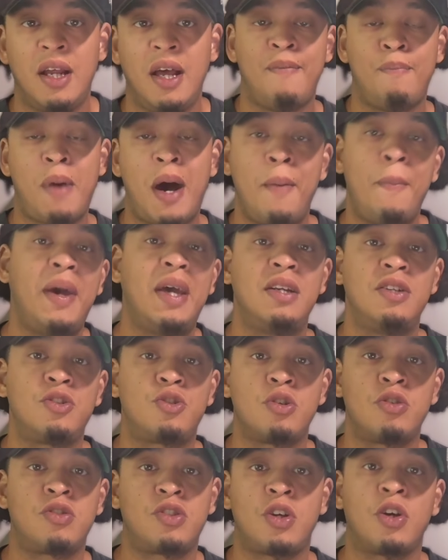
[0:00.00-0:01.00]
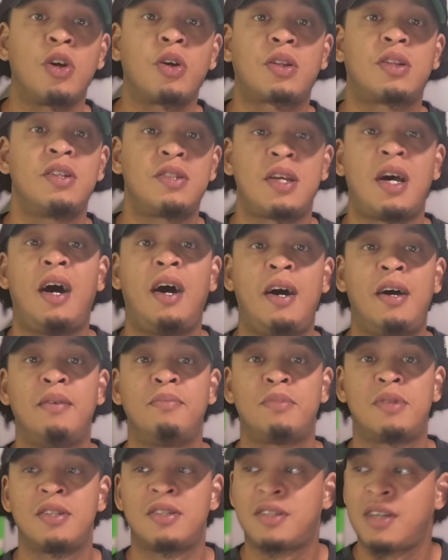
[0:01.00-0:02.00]
And my manager took the
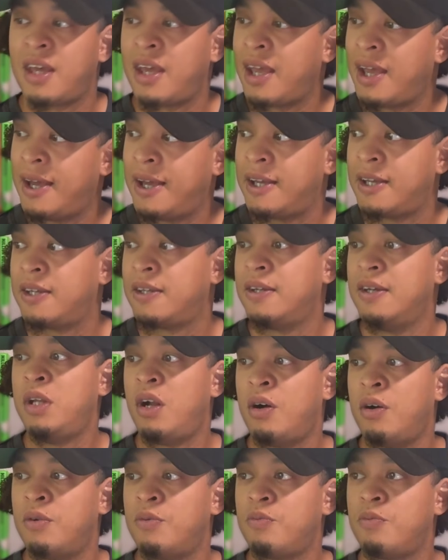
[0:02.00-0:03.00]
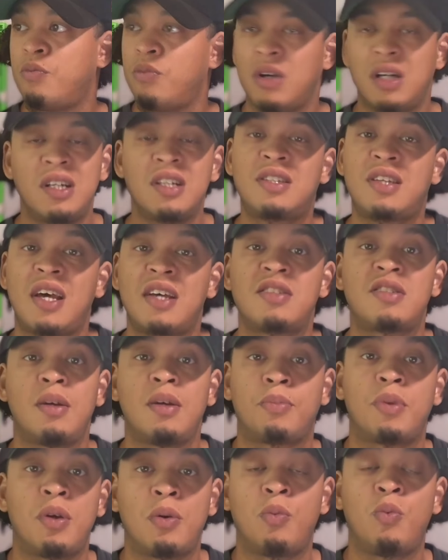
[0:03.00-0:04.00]
time to say, hey, we're going to test
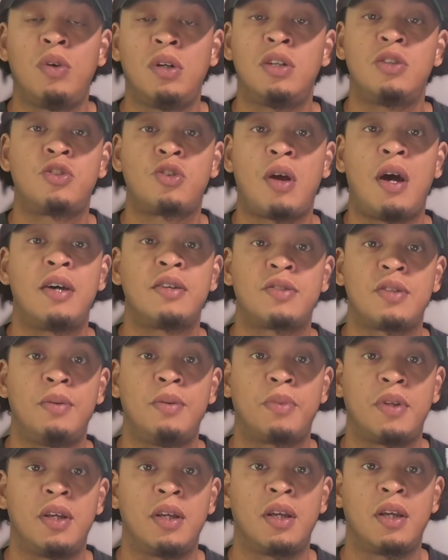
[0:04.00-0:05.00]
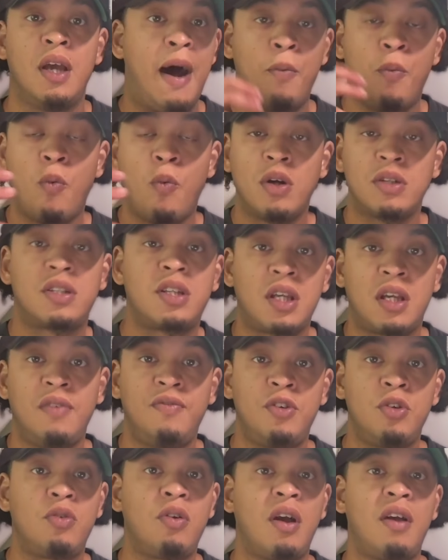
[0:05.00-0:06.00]
something. We want to try something. I want to
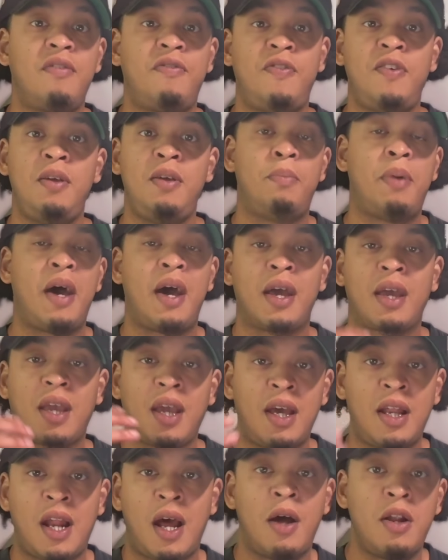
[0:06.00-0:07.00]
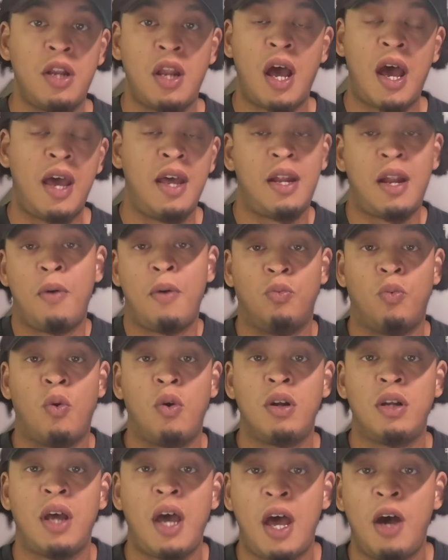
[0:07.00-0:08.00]
give you great feedback and I
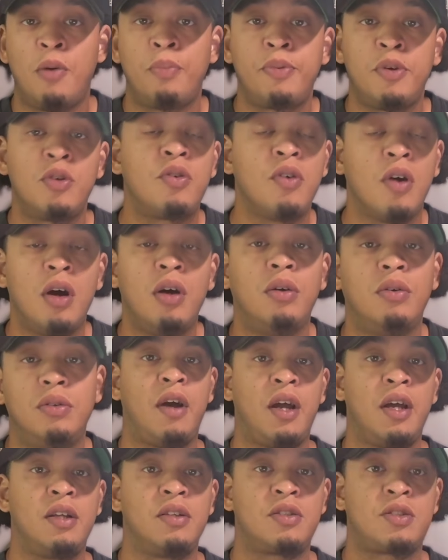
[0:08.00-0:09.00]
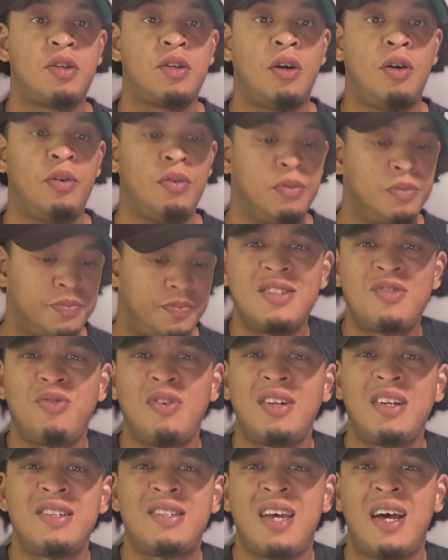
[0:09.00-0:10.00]
want to help you grow, right? So let's
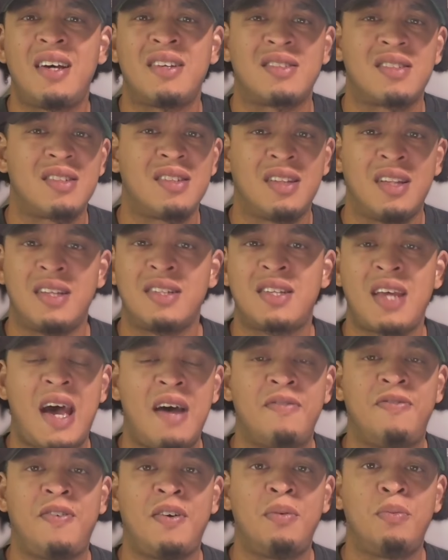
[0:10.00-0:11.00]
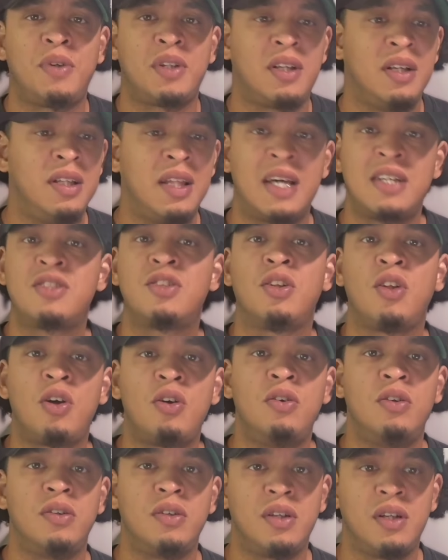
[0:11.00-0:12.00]
run a test. Let's have fun with it. Let's
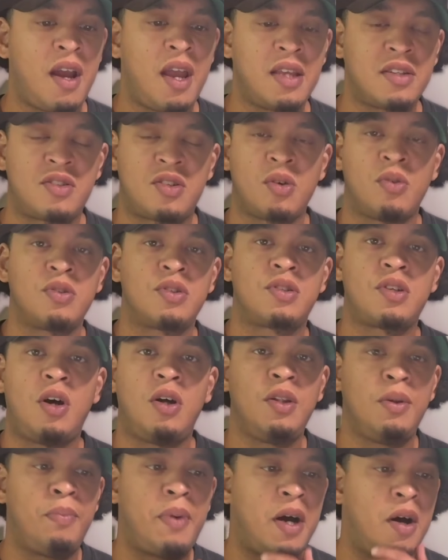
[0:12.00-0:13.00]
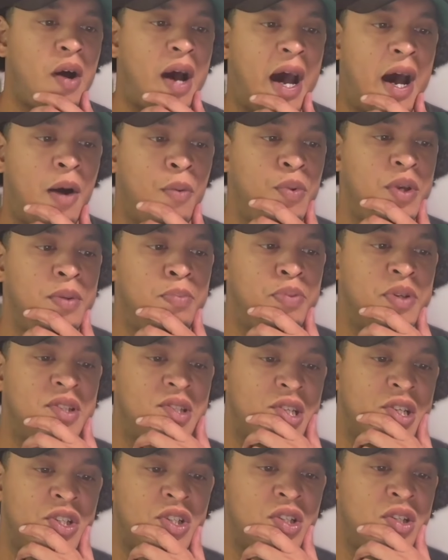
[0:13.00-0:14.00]
learn, right? So it's all about how we
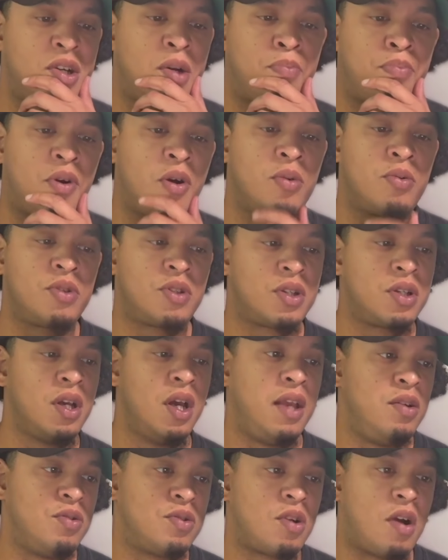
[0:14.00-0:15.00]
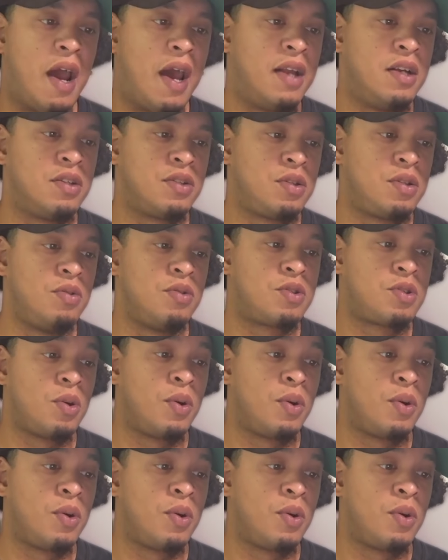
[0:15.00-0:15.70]
position, approach, and use our attitude.